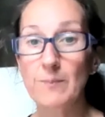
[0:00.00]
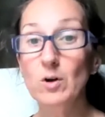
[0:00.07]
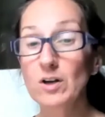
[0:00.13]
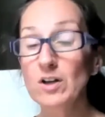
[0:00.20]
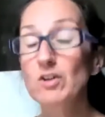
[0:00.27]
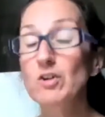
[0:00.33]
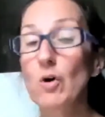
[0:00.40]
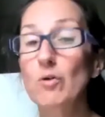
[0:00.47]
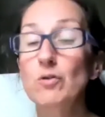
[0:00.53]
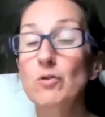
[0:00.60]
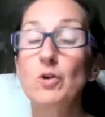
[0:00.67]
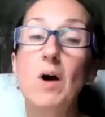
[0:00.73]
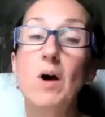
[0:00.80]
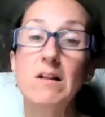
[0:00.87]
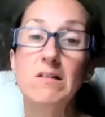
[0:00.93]
going to go
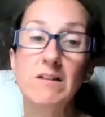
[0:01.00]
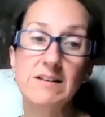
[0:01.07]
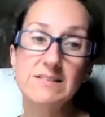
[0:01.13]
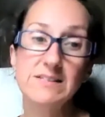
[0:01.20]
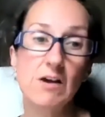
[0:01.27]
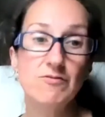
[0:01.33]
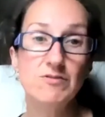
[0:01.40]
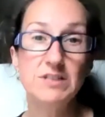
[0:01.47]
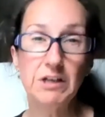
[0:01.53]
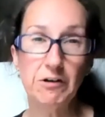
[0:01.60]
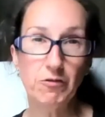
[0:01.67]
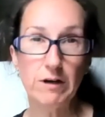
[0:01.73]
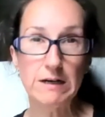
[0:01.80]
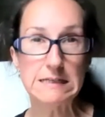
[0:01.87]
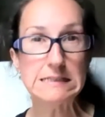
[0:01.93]
through a list of
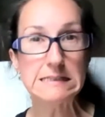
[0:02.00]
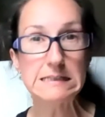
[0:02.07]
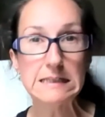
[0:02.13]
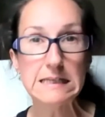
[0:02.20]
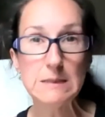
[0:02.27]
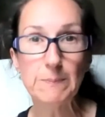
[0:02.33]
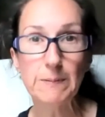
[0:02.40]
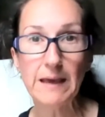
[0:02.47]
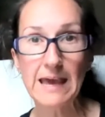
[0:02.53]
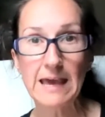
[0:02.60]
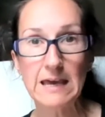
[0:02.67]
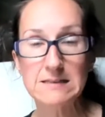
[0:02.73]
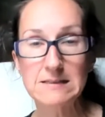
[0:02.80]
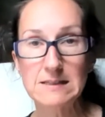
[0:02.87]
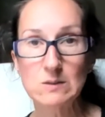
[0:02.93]
different sleep
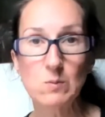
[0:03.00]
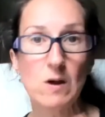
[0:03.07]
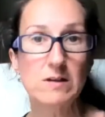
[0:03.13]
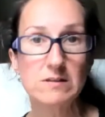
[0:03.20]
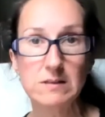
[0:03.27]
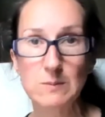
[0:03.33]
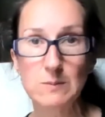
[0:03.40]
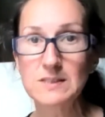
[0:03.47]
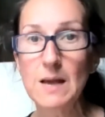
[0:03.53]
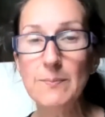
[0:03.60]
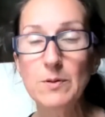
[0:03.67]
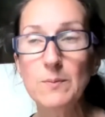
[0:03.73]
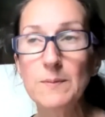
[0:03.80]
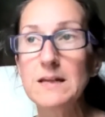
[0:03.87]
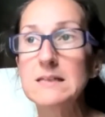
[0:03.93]
aids as well, sleep
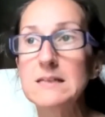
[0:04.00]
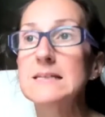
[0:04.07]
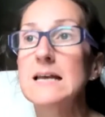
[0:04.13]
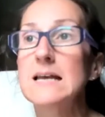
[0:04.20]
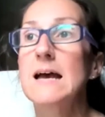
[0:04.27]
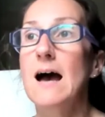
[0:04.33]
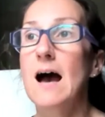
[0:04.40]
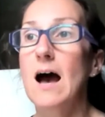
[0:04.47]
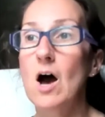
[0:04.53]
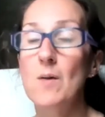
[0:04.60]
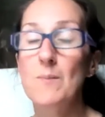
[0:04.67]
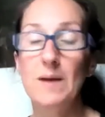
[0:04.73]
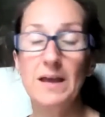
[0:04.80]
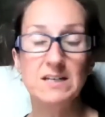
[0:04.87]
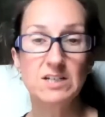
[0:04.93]
supplements,
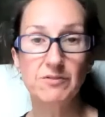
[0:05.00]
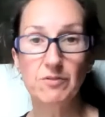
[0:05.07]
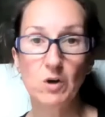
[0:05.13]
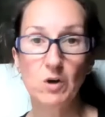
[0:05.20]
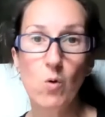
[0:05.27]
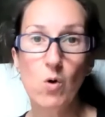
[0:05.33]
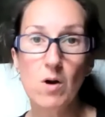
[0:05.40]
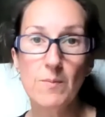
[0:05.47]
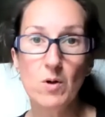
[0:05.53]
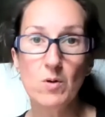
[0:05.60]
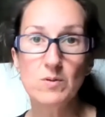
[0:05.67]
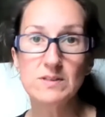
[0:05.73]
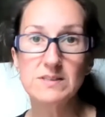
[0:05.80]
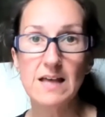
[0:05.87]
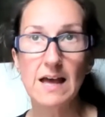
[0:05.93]
and different
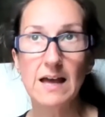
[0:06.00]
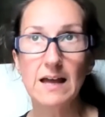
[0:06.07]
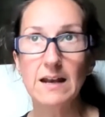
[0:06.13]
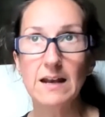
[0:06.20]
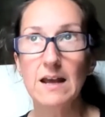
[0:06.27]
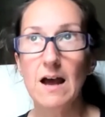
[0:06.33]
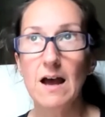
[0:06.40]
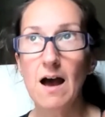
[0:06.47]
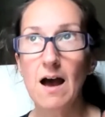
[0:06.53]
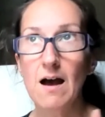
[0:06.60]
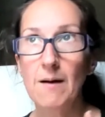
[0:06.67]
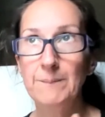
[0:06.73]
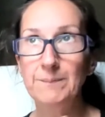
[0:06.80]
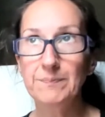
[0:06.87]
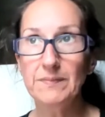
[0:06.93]
hormones that
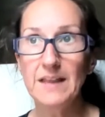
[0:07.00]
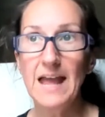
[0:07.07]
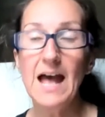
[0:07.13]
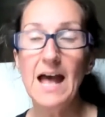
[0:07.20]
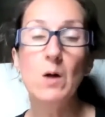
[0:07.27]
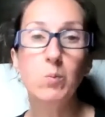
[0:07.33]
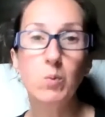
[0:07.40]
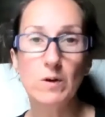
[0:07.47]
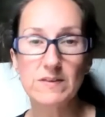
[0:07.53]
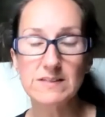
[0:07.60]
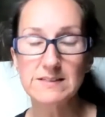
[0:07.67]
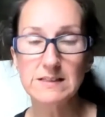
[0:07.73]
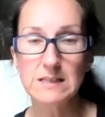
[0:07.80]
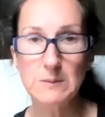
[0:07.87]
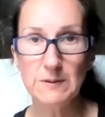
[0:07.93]
help with
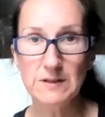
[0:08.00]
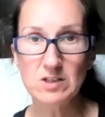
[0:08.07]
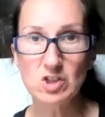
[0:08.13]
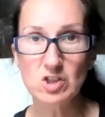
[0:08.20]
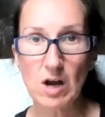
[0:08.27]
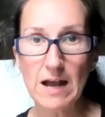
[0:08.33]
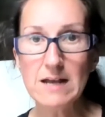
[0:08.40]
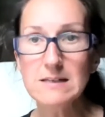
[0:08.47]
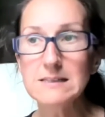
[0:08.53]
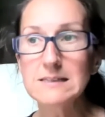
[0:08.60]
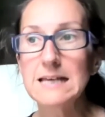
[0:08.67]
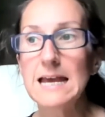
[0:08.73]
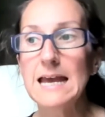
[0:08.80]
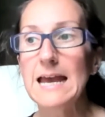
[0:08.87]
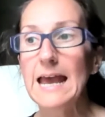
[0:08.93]
sleep and stress.
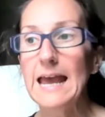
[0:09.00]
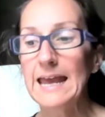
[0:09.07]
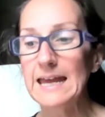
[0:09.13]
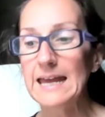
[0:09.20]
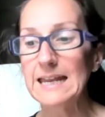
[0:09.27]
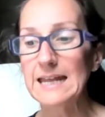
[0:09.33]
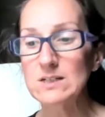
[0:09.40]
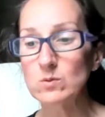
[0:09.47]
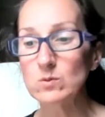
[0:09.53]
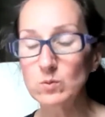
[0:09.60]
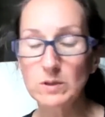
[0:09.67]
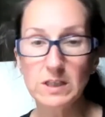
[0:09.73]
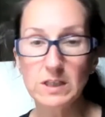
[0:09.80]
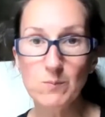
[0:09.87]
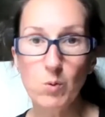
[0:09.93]
And it's
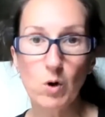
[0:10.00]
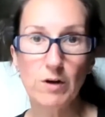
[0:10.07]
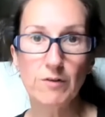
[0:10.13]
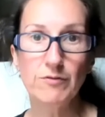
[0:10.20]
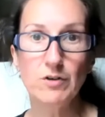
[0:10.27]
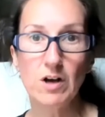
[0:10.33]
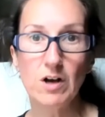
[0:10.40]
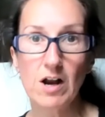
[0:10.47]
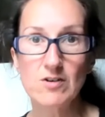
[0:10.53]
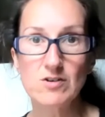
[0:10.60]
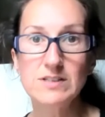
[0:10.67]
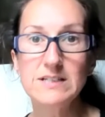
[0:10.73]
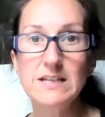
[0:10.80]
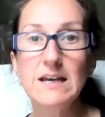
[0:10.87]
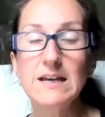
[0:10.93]
really important for you to
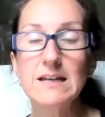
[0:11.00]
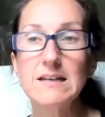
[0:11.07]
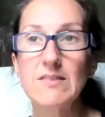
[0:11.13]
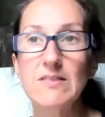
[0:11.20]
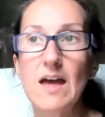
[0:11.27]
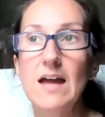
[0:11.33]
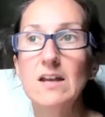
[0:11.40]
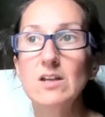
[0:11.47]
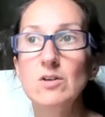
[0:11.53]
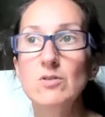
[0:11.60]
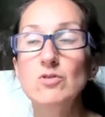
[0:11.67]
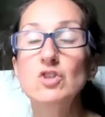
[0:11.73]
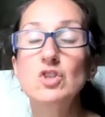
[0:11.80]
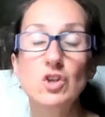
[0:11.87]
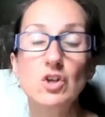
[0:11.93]
understand that you
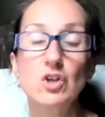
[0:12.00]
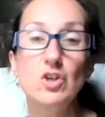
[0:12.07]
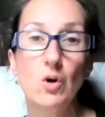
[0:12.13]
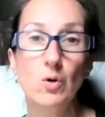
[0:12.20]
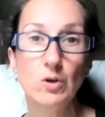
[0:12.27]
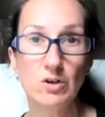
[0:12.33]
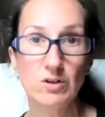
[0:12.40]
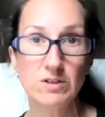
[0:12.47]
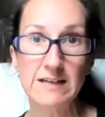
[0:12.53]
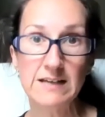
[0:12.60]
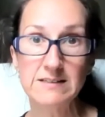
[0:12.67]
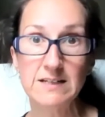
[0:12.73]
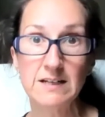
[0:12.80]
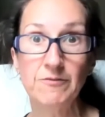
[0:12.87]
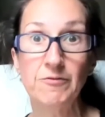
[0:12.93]
should know your
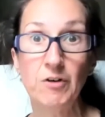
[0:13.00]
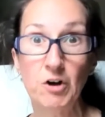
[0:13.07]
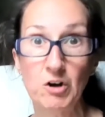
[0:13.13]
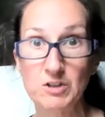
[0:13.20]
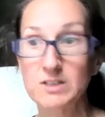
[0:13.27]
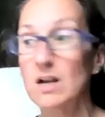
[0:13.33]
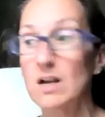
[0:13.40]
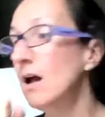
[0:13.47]
testing first.